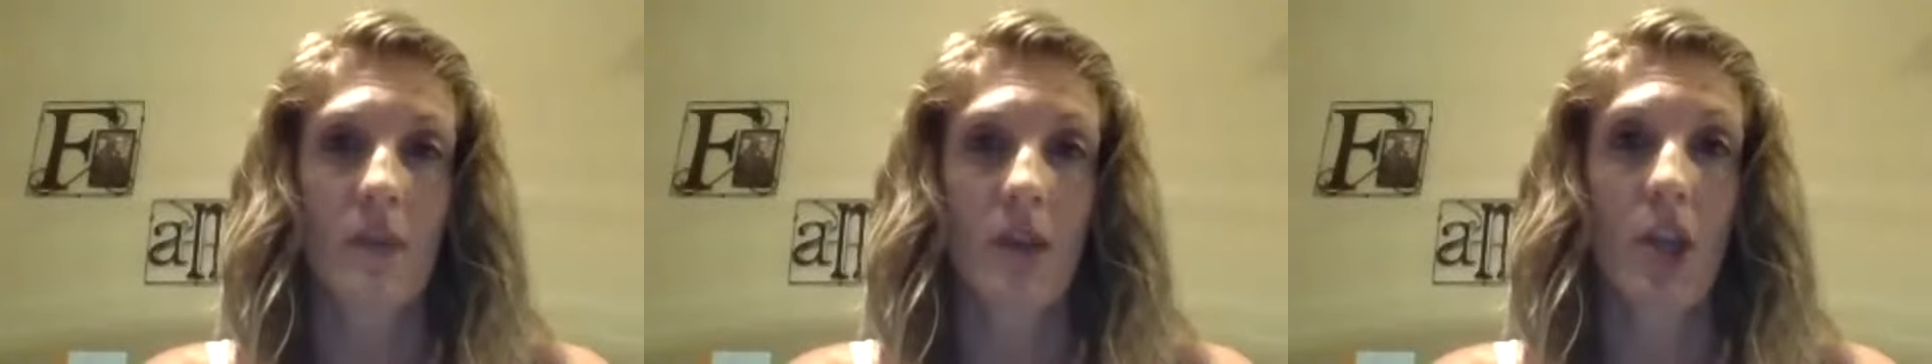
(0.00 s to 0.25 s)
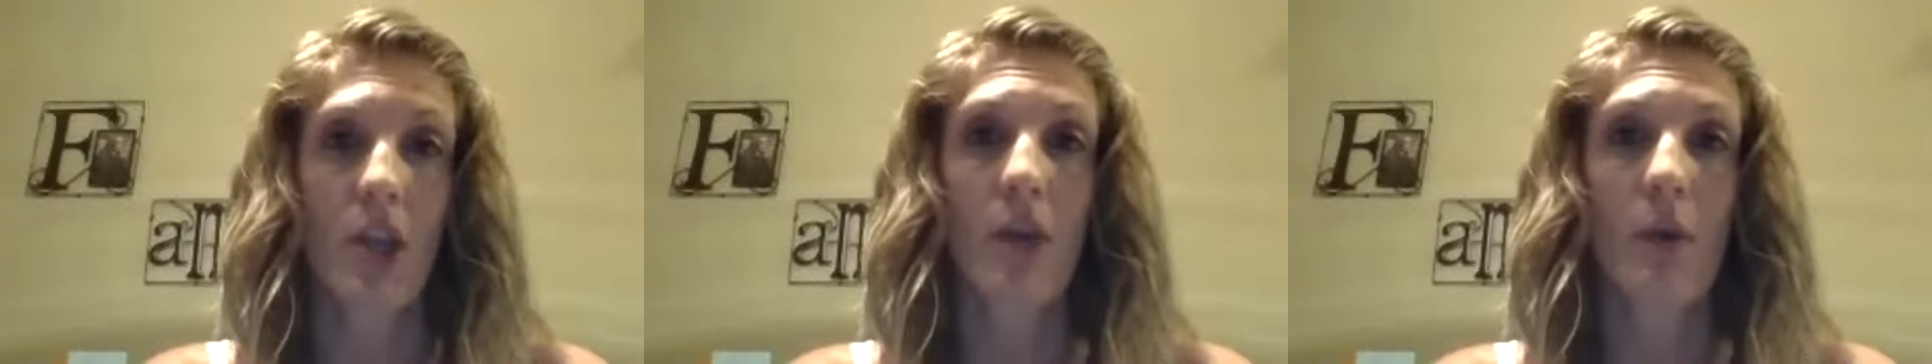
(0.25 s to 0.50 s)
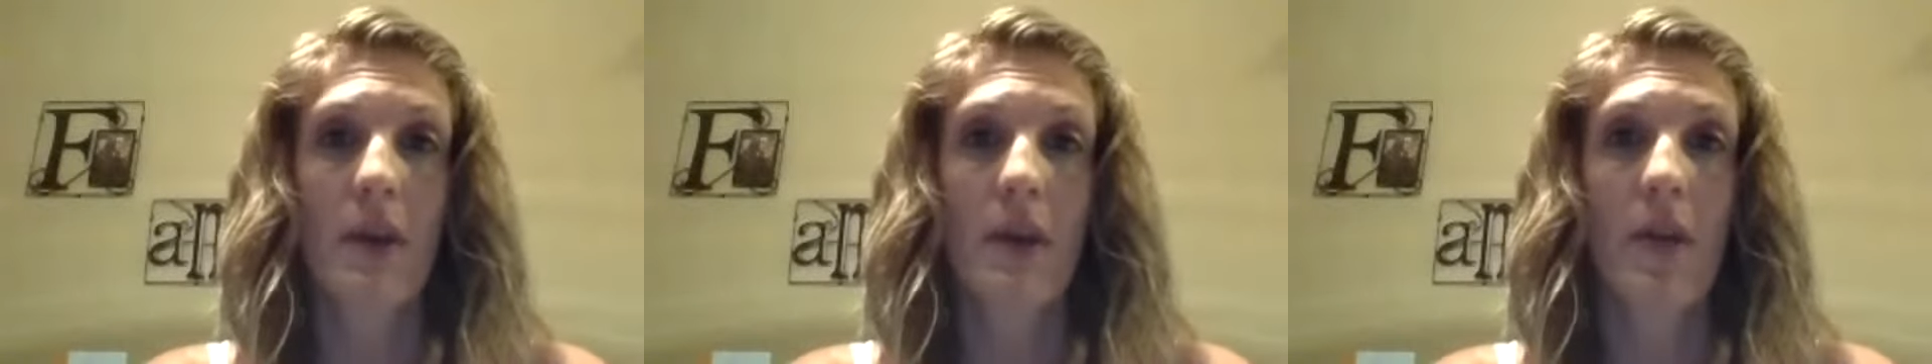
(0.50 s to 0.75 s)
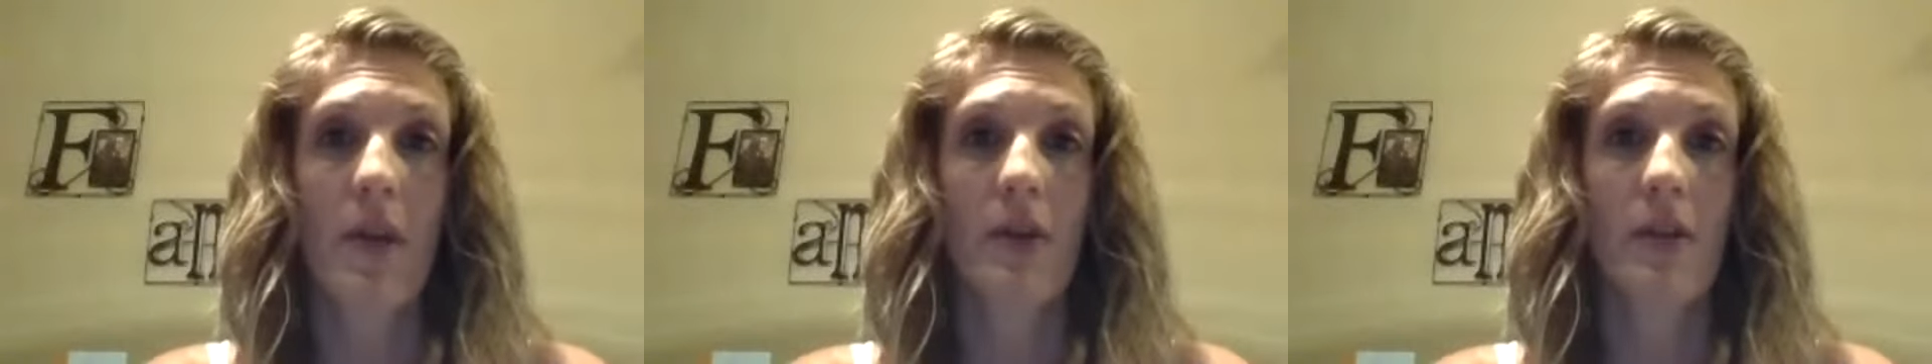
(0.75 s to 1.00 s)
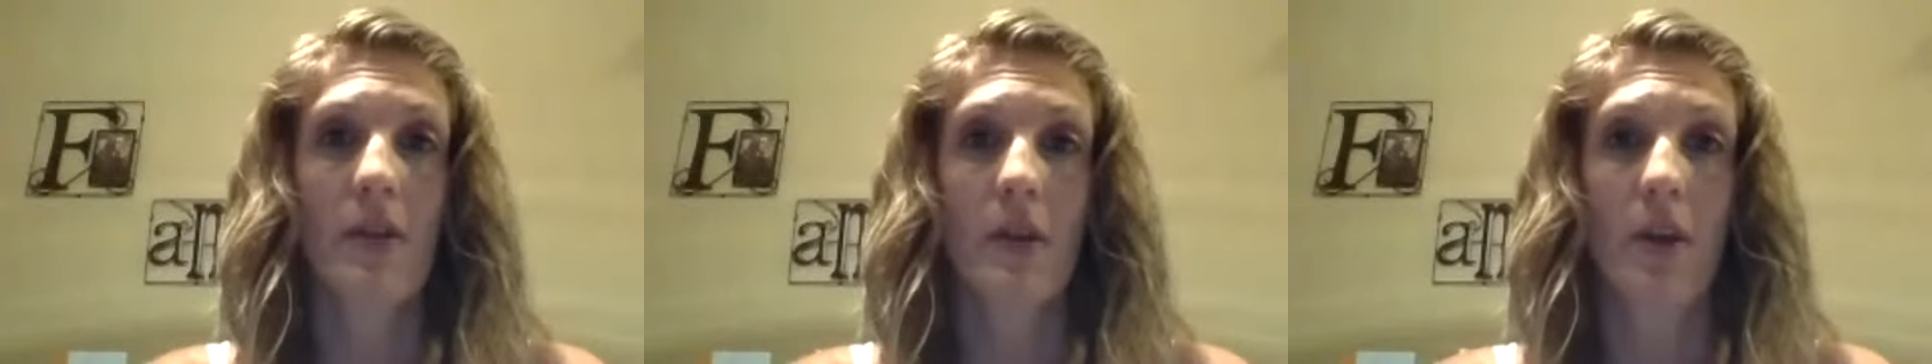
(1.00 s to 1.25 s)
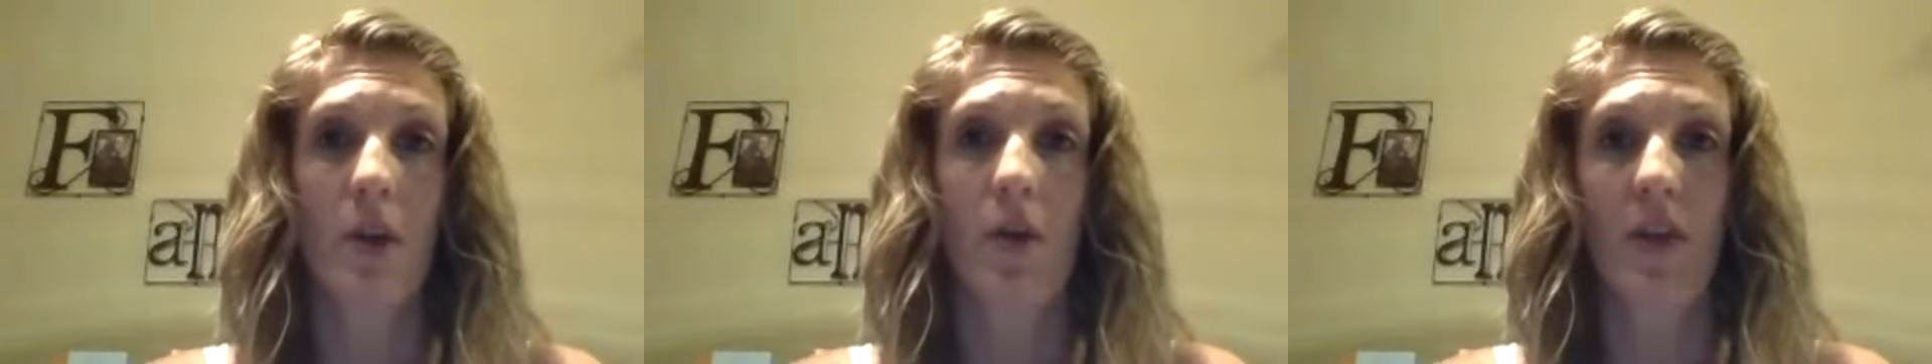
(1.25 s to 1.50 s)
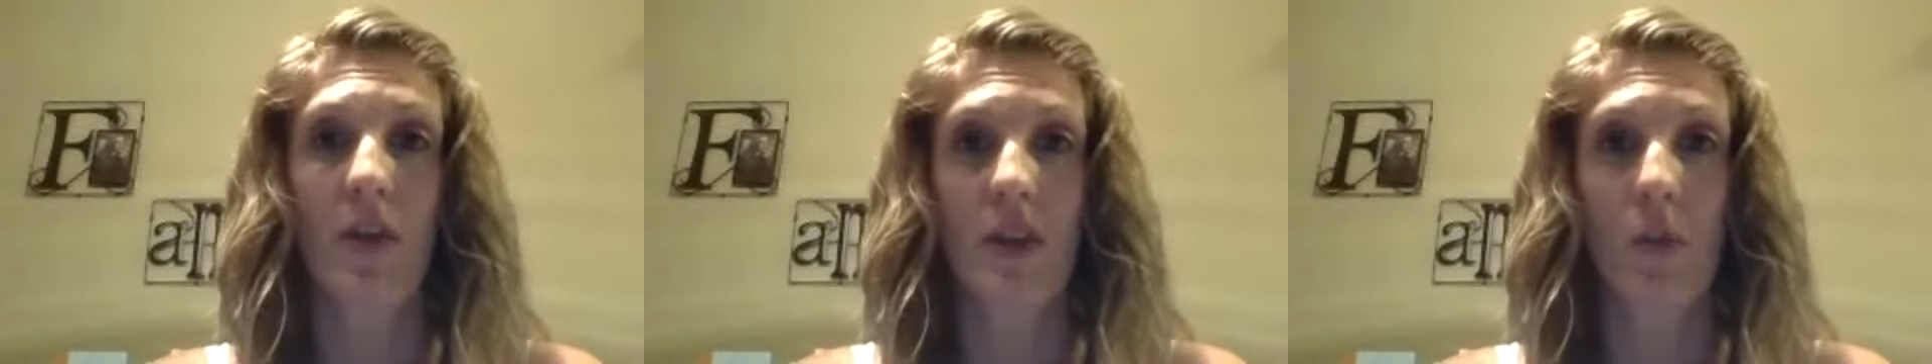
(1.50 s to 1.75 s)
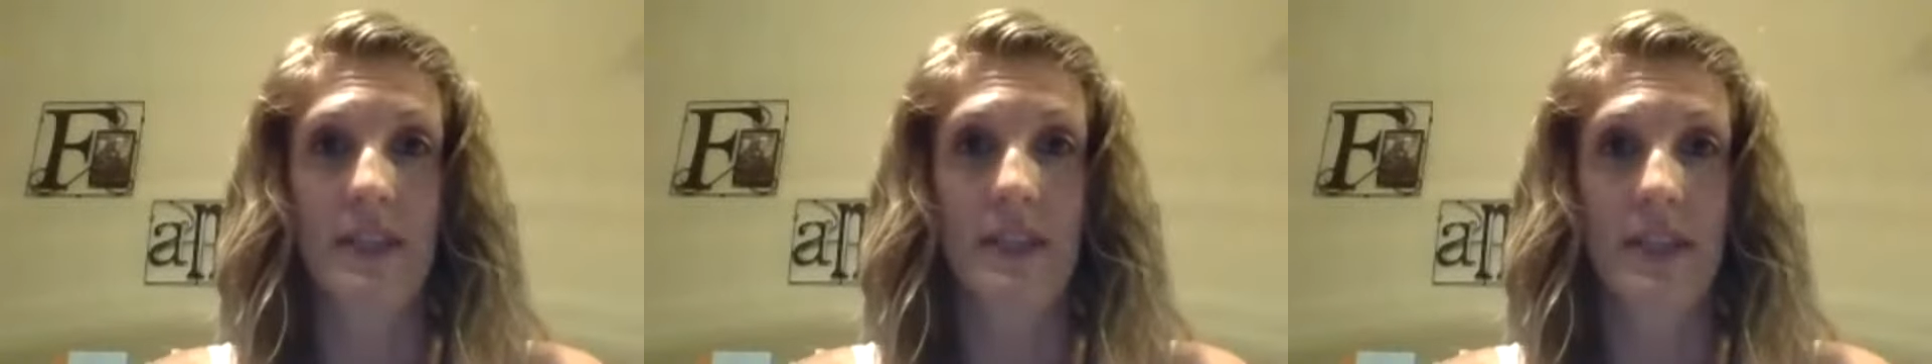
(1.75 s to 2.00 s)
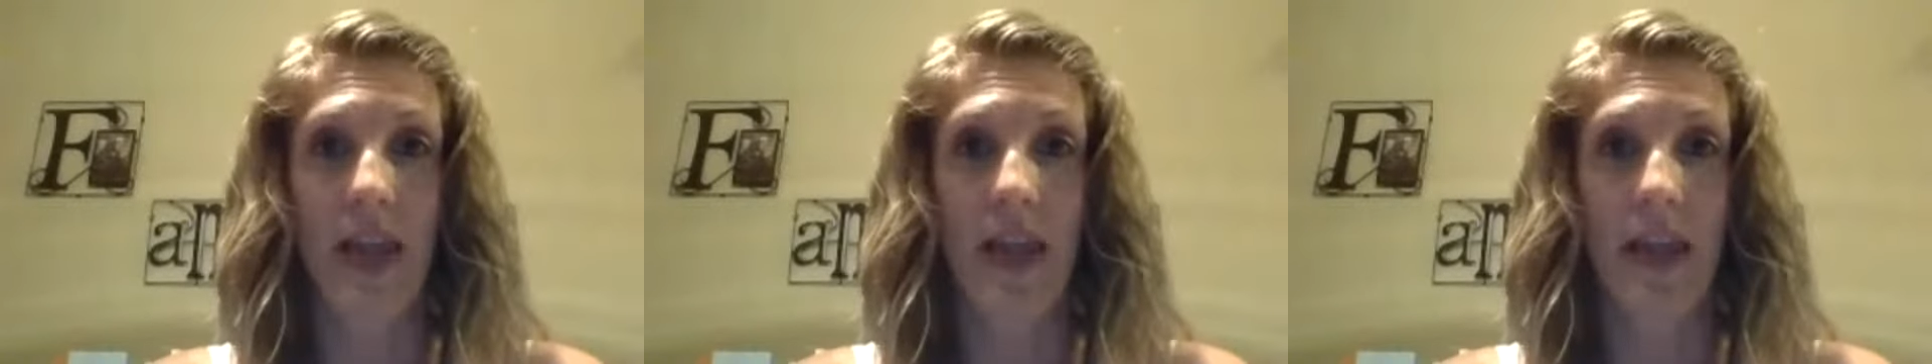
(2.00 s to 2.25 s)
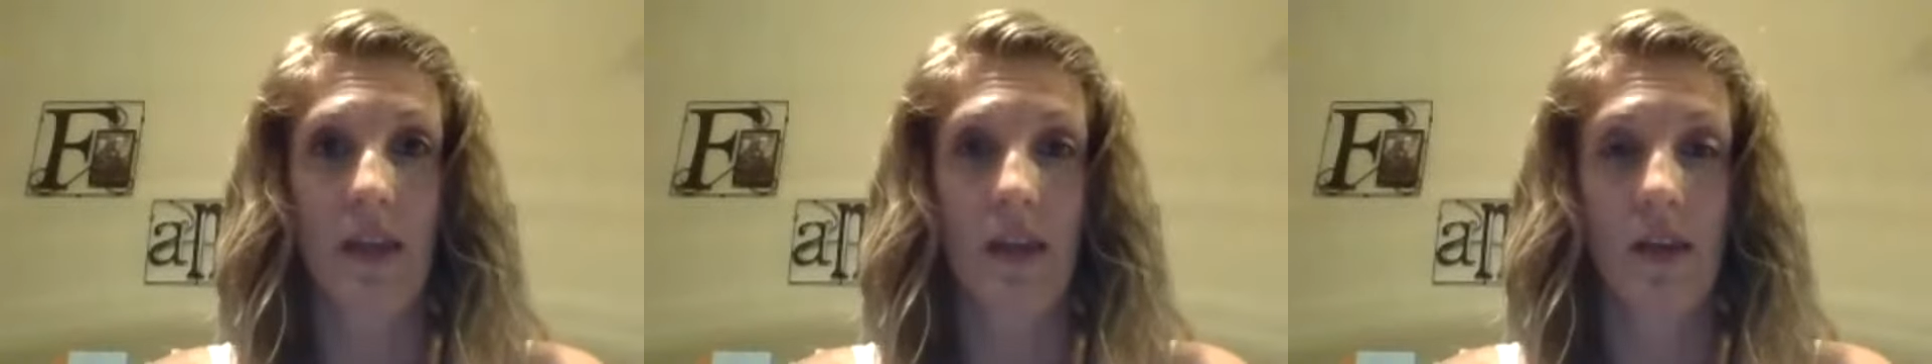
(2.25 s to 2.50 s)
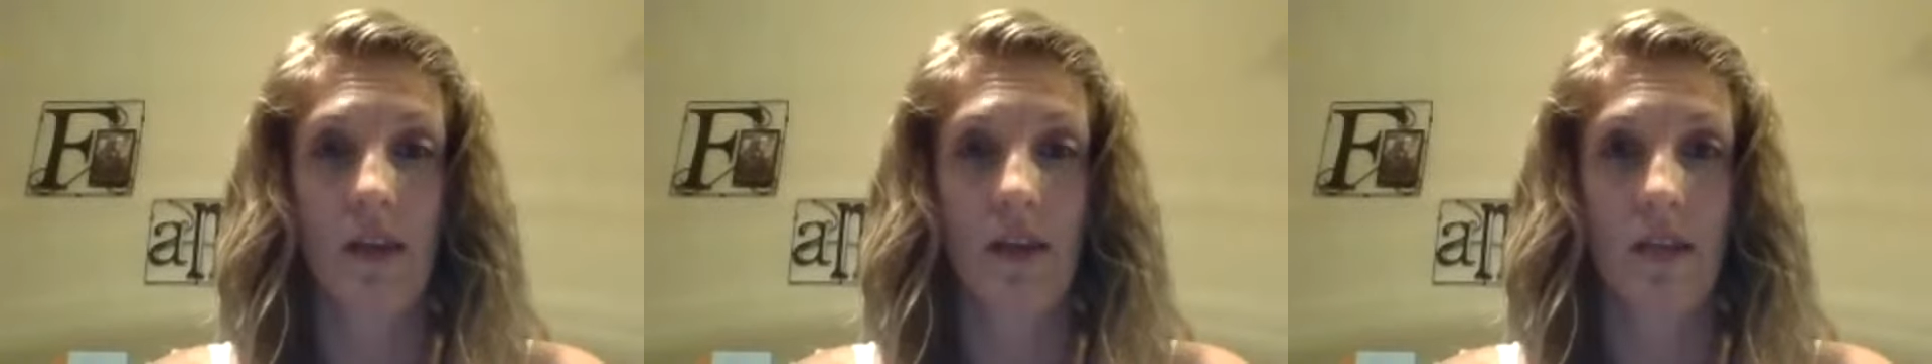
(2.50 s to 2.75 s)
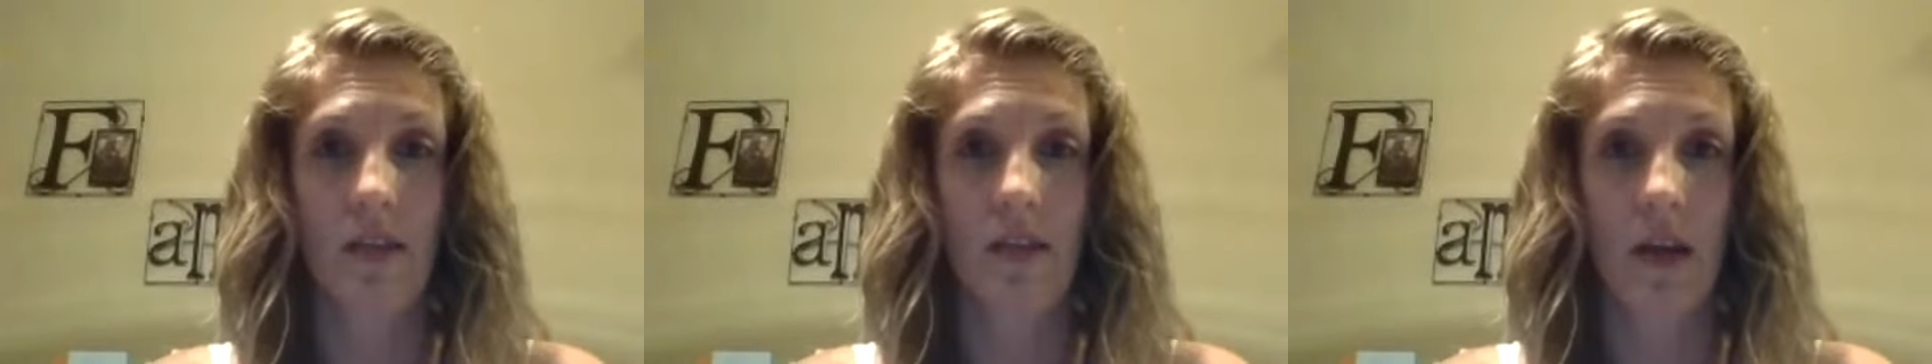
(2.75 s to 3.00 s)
Another, thing that we say is